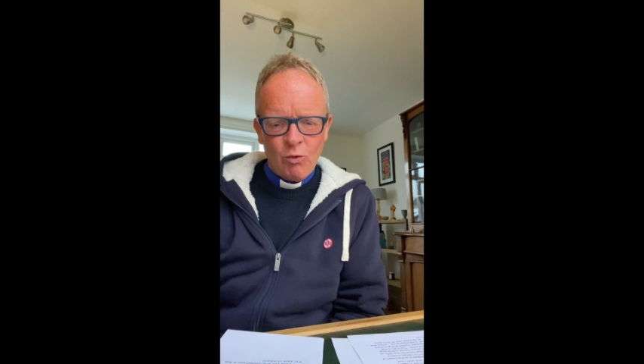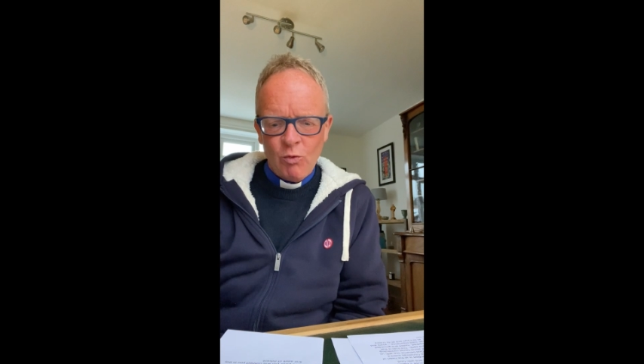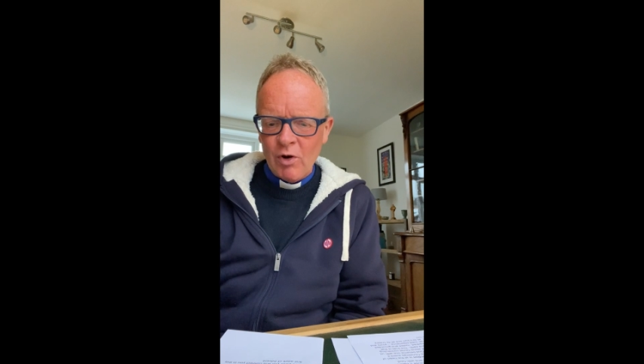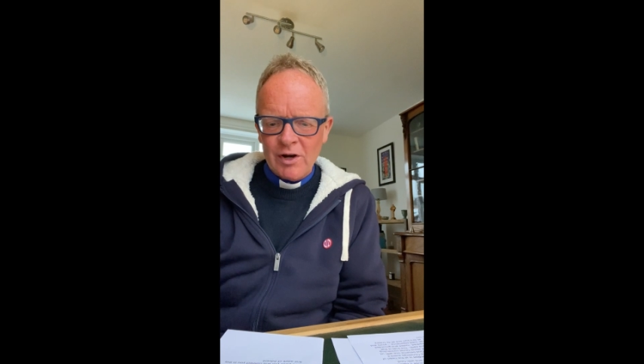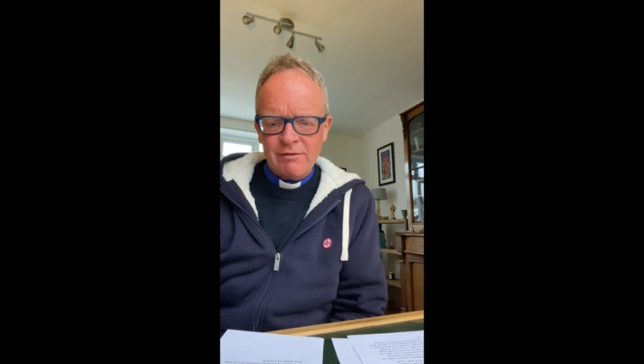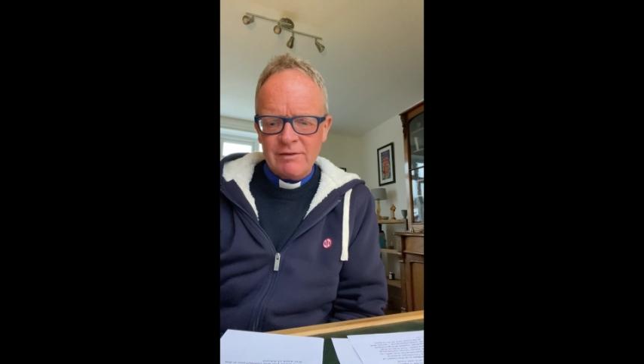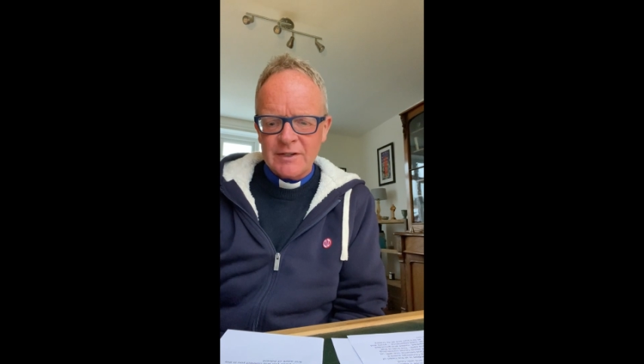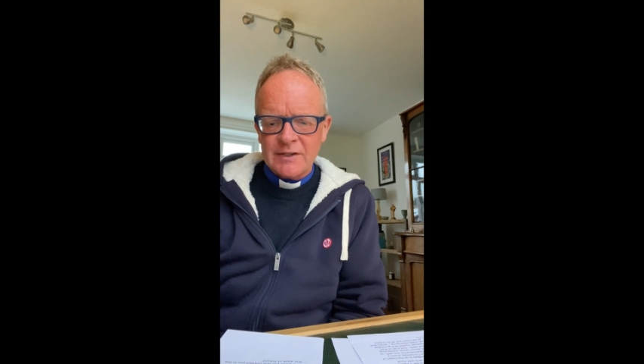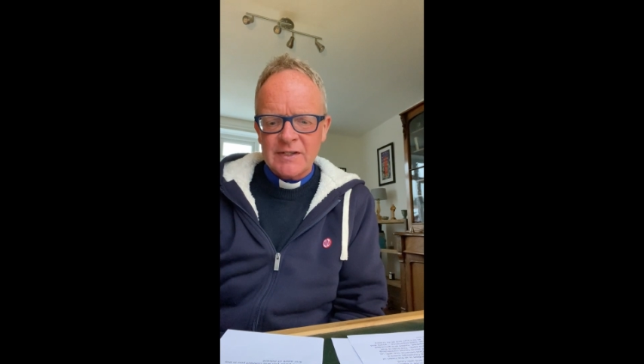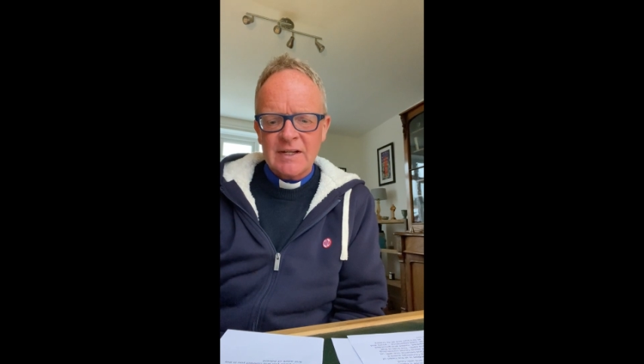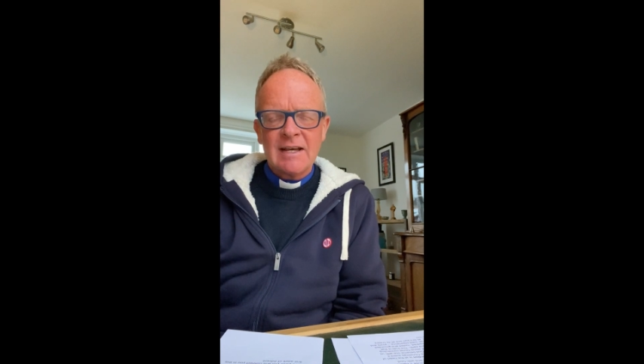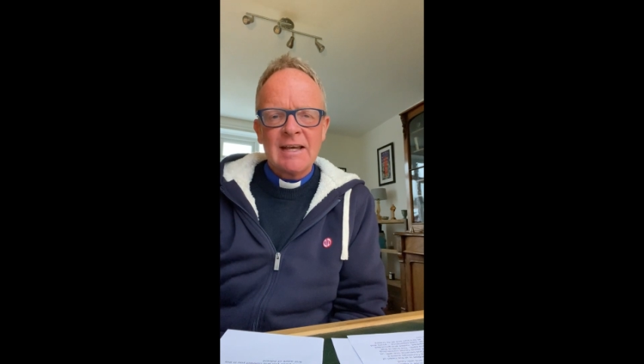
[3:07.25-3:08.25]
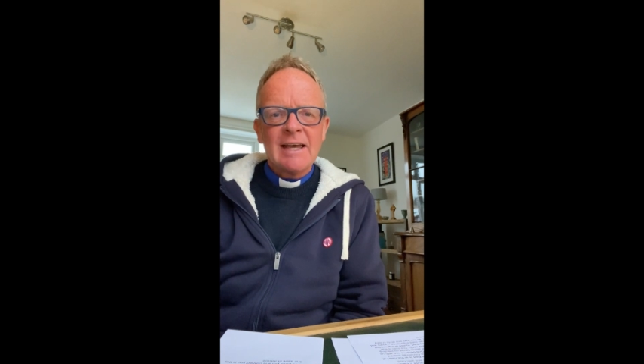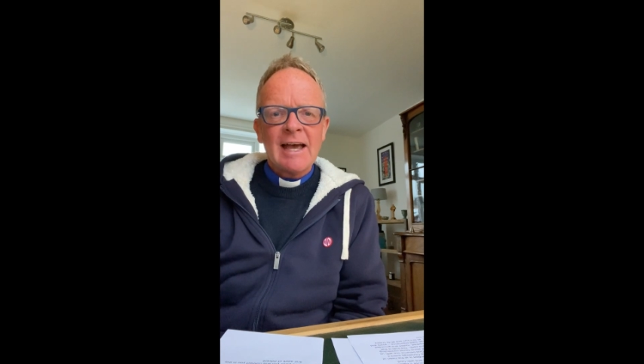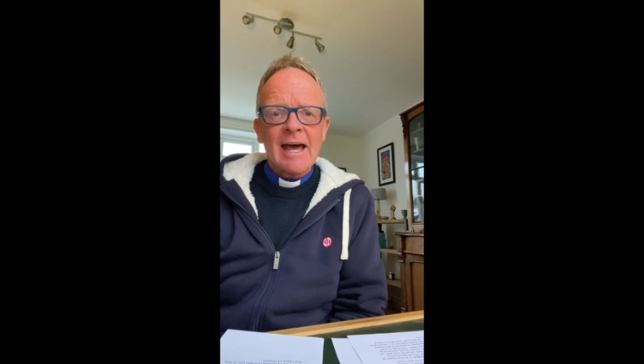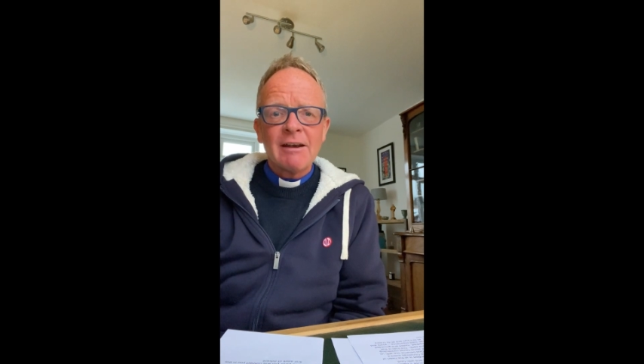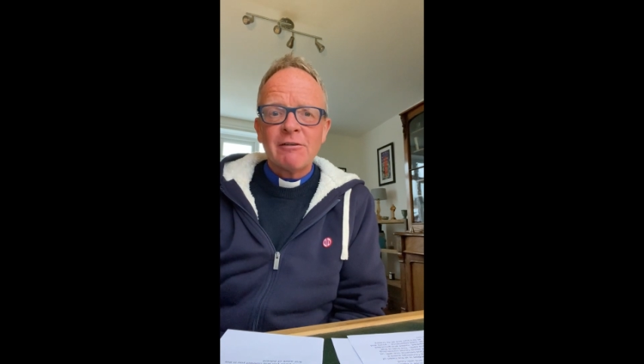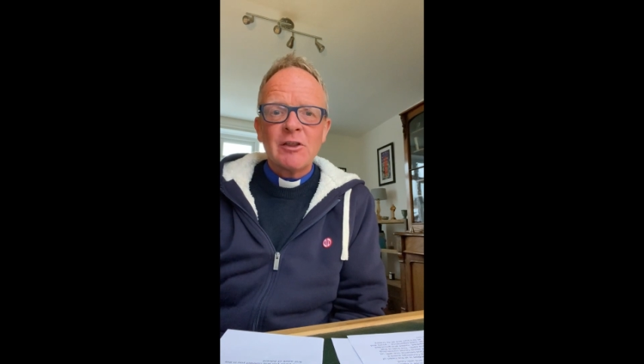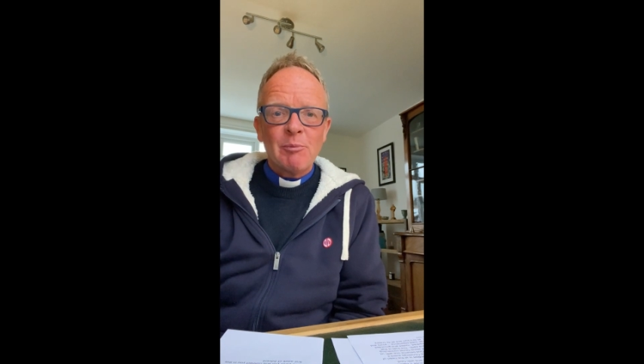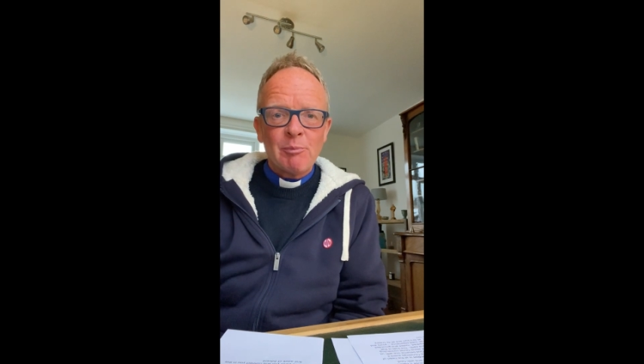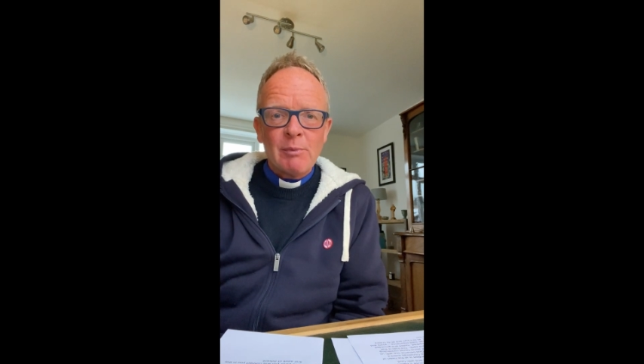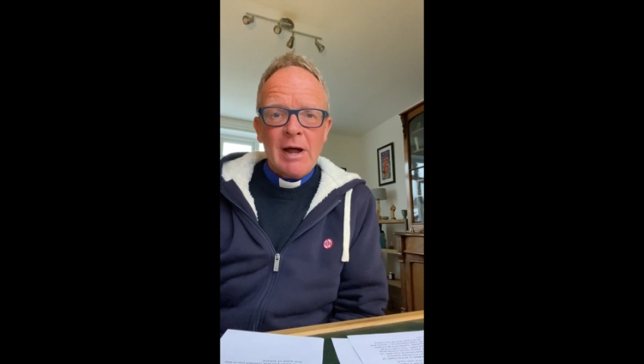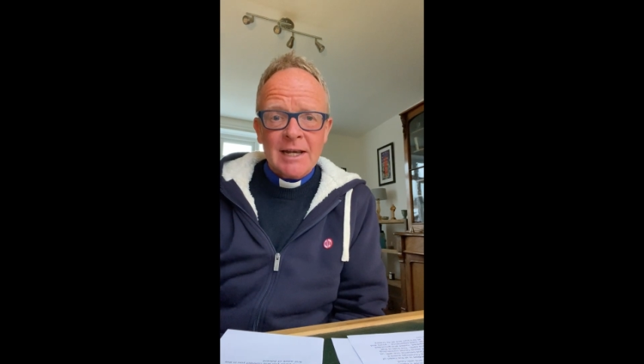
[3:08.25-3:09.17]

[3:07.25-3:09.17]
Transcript: one of us and for the,